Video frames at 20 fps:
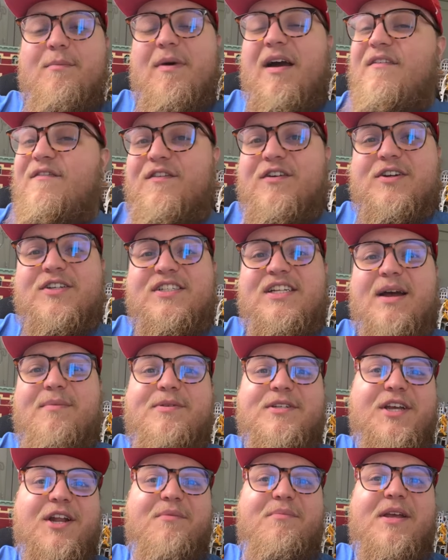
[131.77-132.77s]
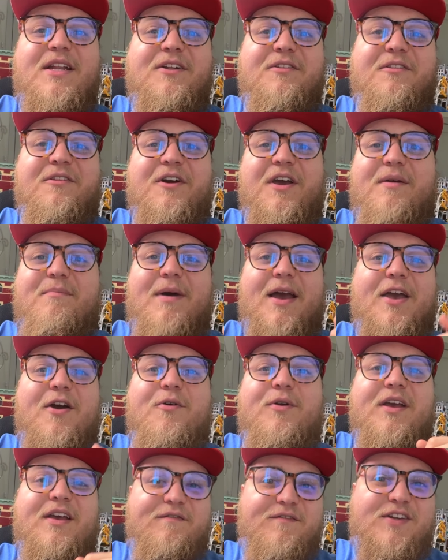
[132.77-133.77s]
My first step is gonna be to look at my
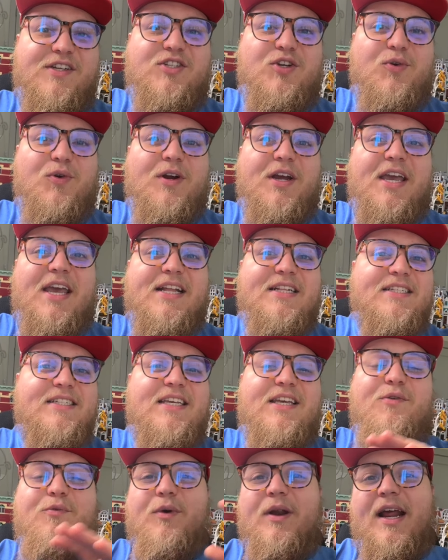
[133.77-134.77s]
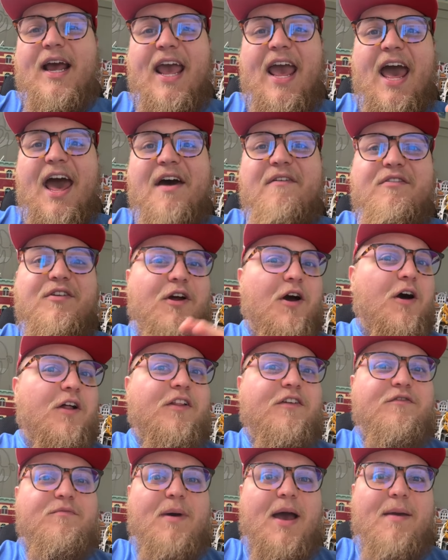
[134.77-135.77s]
own inventory and see what I have in all
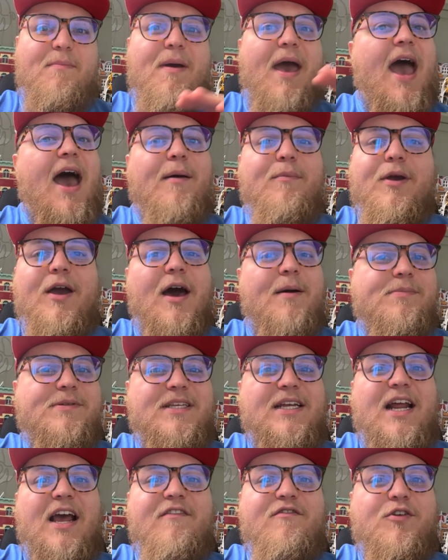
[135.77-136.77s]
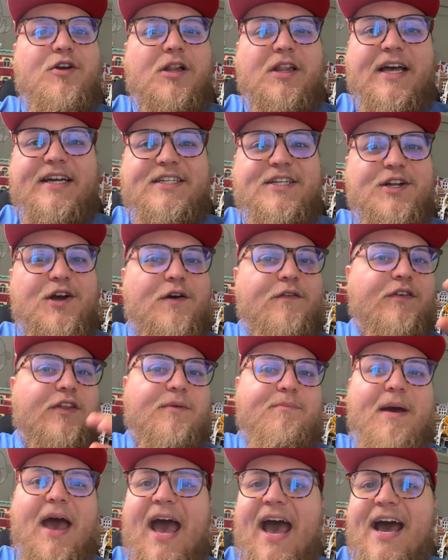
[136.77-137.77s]
of my PAB cups that I've collected over the
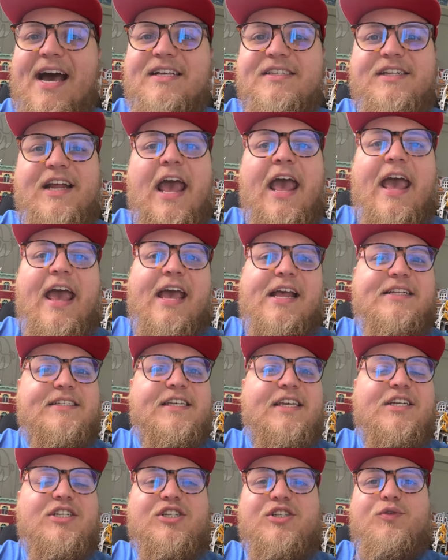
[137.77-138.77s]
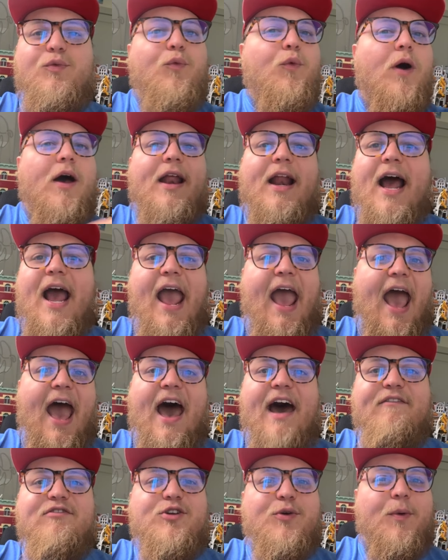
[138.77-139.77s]
past and see just what I
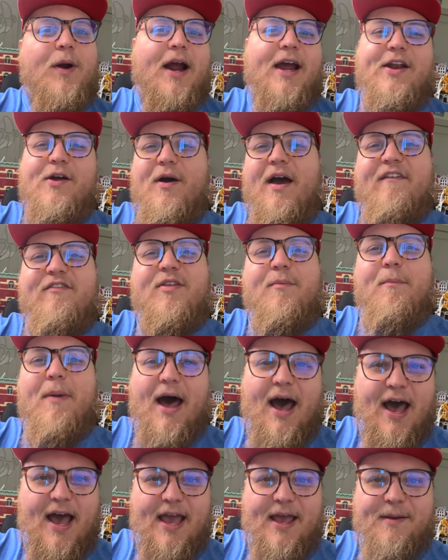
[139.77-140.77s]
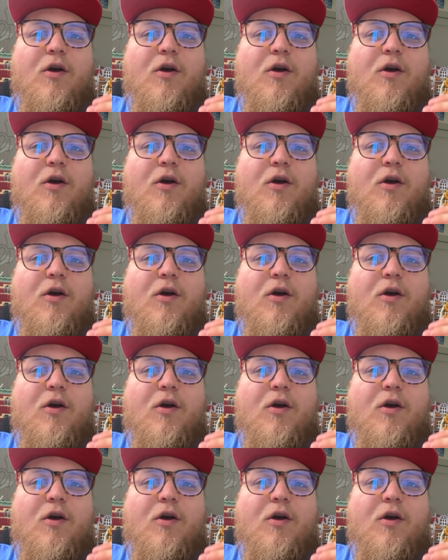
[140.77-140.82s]
have to where I don't have to buy.